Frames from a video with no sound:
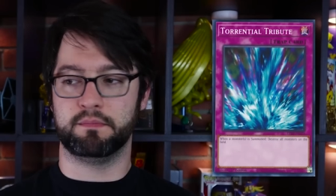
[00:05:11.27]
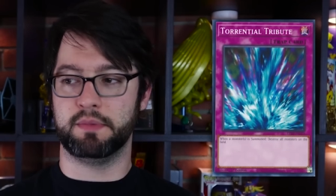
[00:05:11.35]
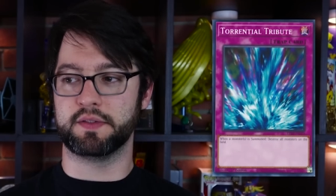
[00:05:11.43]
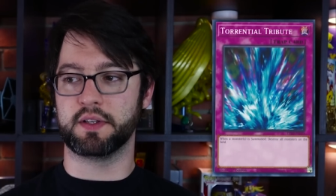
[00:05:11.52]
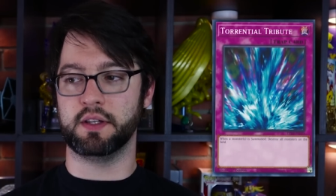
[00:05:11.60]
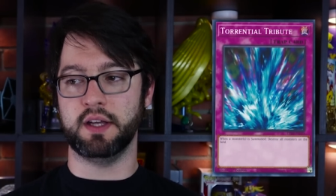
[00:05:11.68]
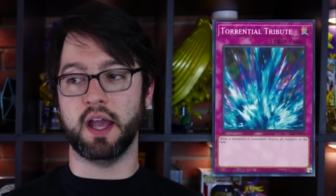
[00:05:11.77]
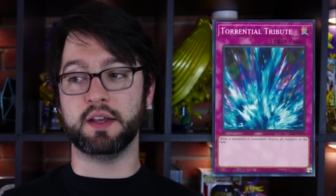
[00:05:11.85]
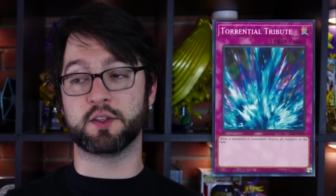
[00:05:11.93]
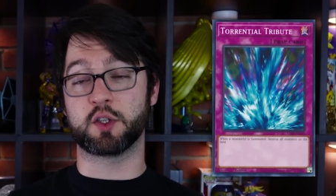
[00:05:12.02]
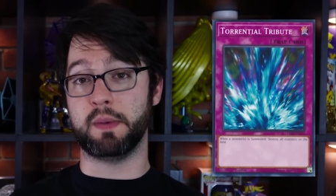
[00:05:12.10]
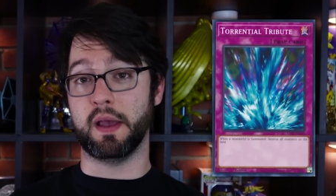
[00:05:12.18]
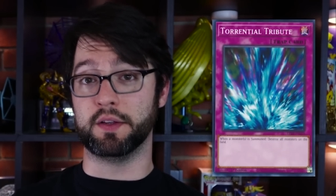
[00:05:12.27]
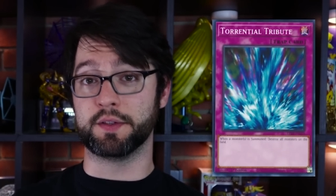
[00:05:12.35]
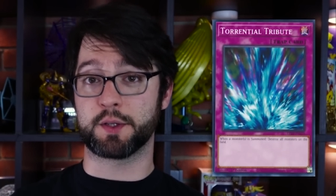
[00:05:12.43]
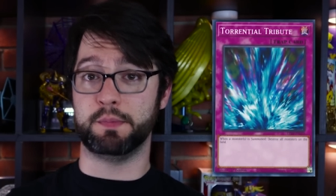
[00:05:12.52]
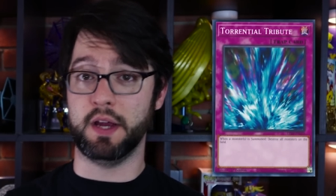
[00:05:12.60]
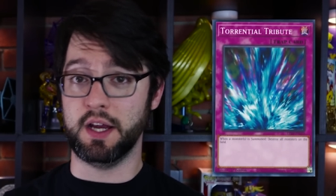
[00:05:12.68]
Basically a spell
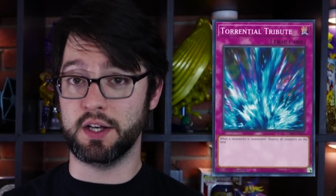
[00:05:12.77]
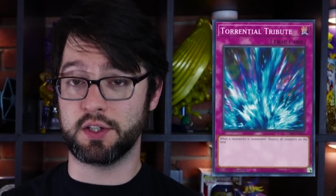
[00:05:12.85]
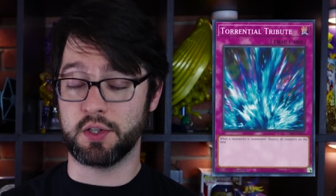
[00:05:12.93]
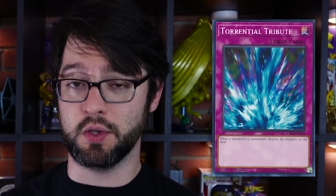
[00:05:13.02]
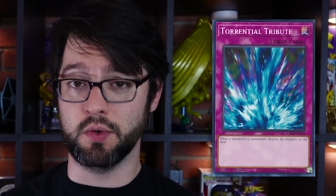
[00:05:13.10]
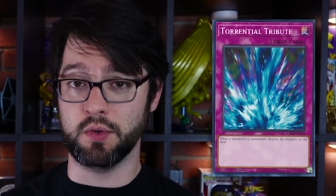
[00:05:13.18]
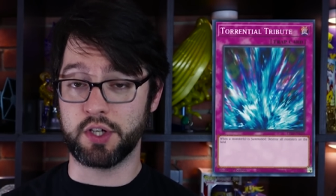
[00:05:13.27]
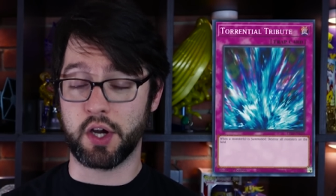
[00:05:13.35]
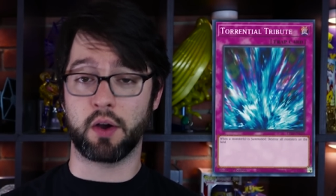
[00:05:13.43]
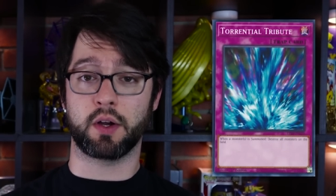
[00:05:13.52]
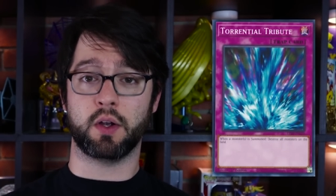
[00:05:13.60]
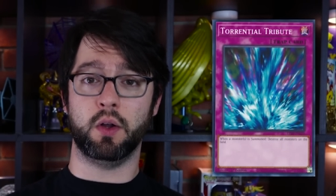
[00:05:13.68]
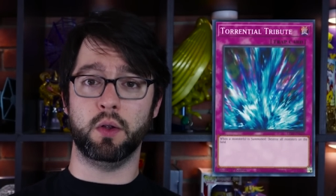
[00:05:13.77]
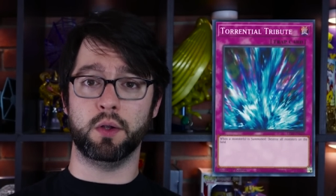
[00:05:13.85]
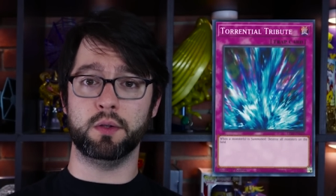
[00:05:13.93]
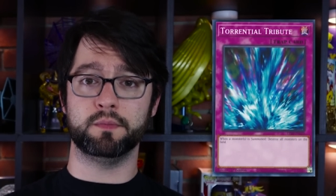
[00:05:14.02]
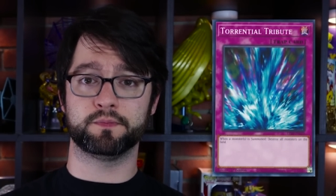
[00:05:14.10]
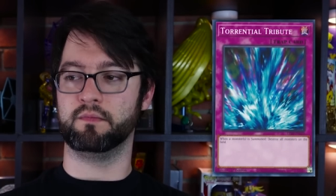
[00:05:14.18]
speed 2 dark
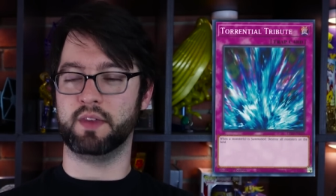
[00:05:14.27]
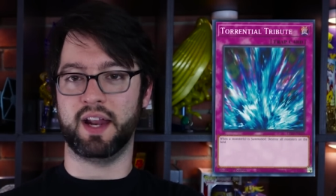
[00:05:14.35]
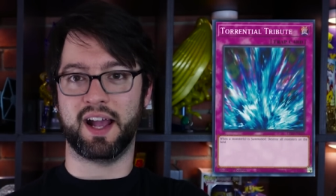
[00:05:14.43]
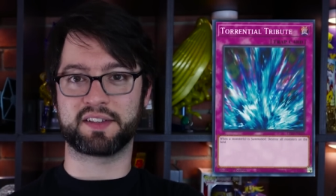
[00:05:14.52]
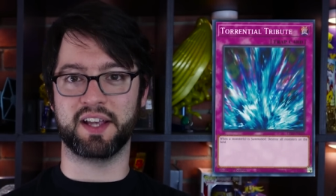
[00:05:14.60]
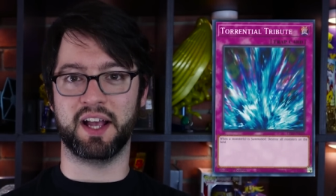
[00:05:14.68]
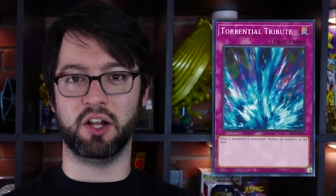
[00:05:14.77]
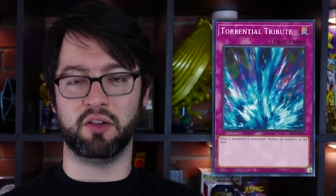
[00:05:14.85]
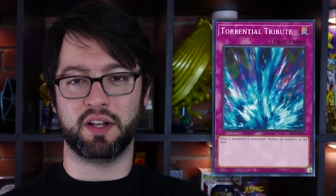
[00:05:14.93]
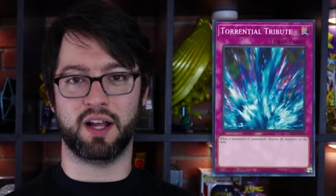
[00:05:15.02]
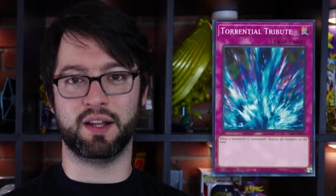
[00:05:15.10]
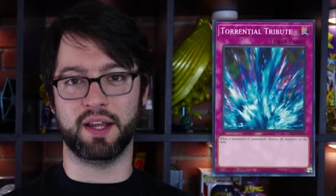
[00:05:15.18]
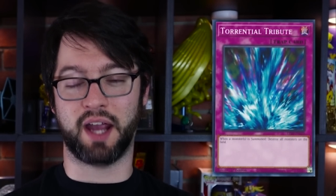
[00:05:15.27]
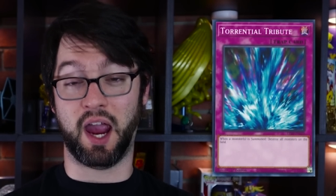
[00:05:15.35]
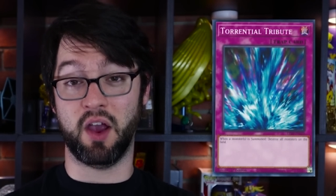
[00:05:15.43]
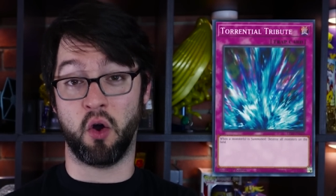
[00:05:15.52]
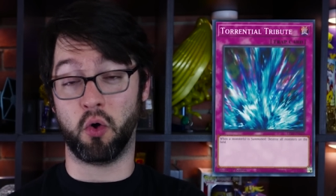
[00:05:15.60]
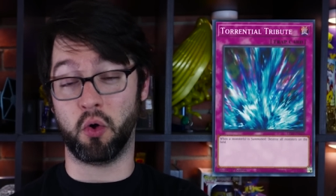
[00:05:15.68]
hole that acts a hell of a lot like
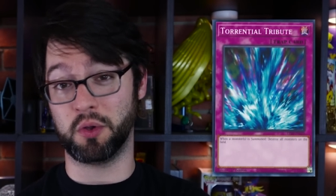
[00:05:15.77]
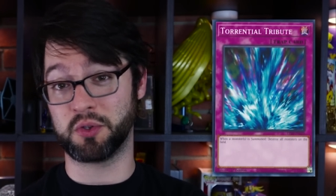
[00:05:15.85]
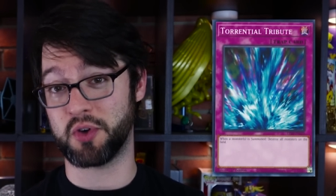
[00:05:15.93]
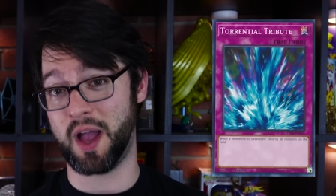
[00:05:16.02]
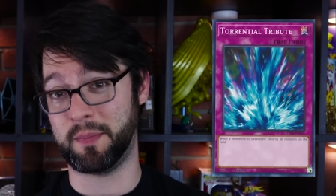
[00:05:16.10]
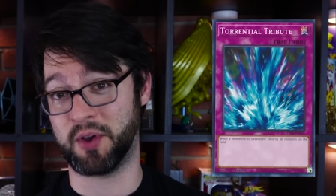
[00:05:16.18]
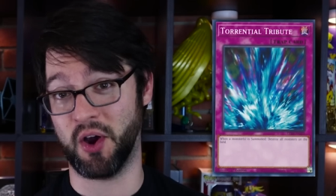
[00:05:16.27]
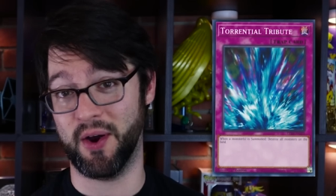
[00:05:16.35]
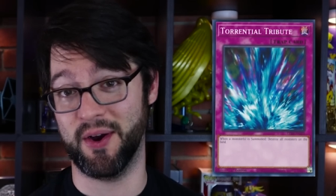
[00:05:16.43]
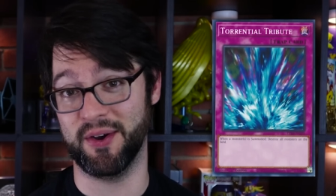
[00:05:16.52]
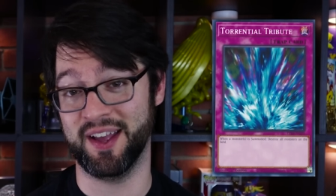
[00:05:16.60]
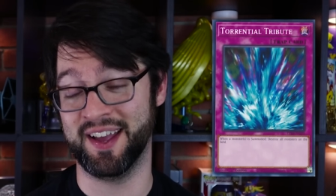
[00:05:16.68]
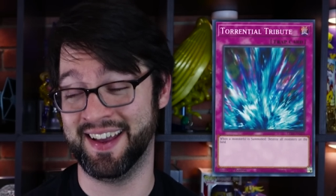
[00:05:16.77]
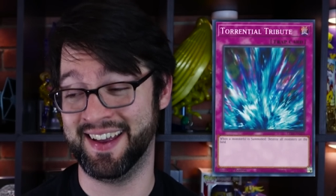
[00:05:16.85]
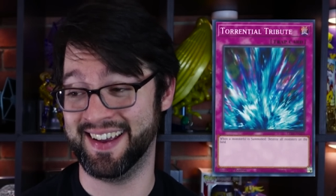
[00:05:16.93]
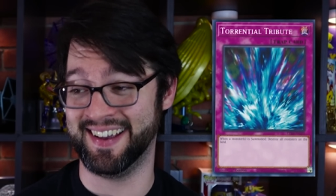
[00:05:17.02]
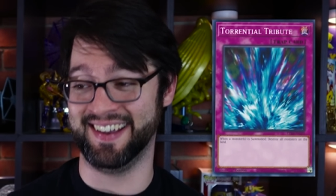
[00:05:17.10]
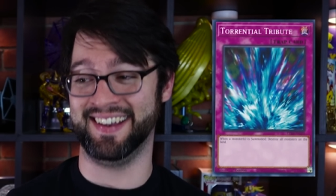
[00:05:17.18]
a whole trap card.
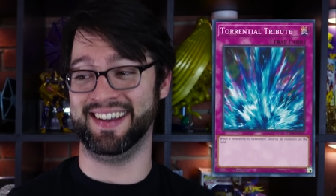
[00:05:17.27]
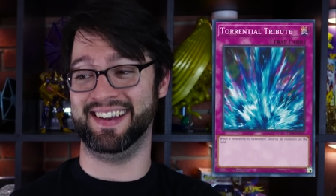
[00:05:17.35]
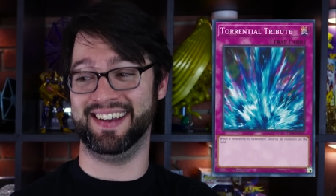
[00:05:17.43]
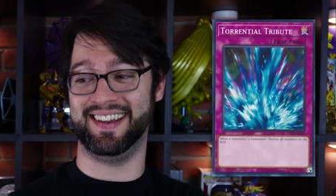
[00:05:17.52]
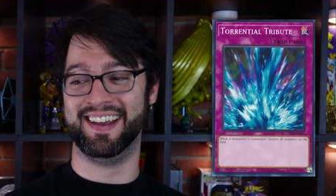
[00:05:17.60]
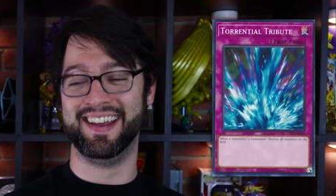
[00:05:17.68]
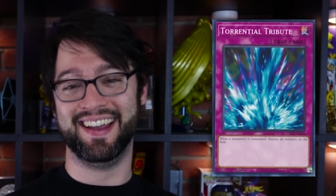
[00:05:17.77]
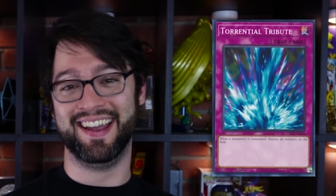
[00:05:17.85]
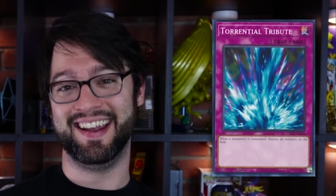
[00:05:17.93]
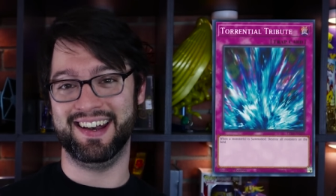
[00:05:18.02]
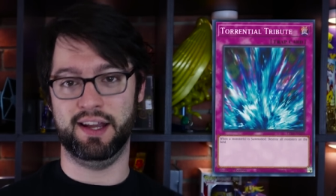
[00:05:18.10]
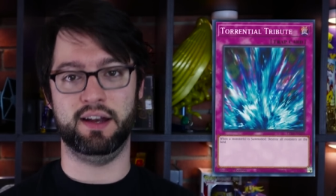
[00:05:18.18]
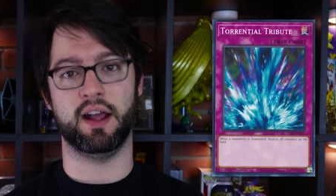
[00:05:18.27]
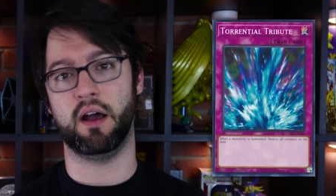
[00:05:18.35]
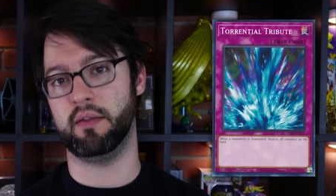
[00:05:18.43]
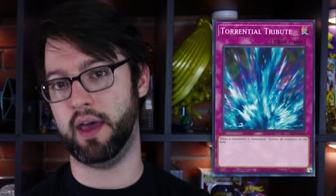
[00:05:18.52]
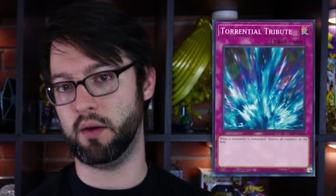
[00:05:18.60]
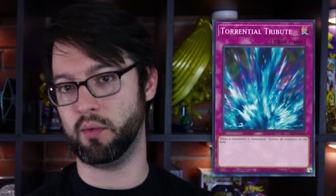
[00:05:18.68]
Neat
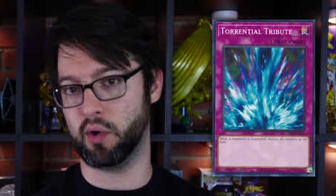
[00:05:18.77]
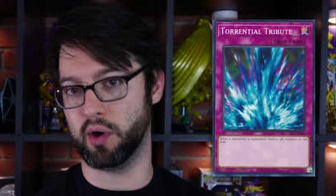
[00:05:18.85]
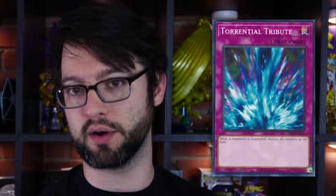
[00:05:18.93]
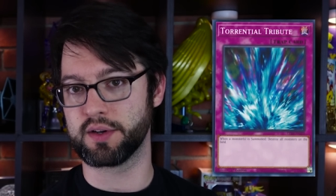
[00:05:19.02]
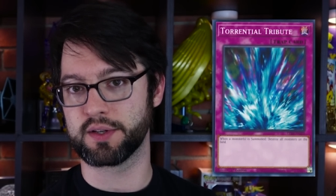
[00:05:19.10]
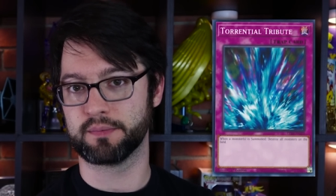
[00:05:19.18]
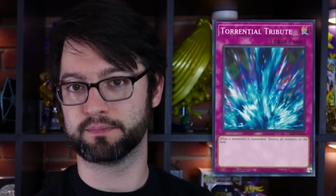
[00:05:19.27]
how that worked.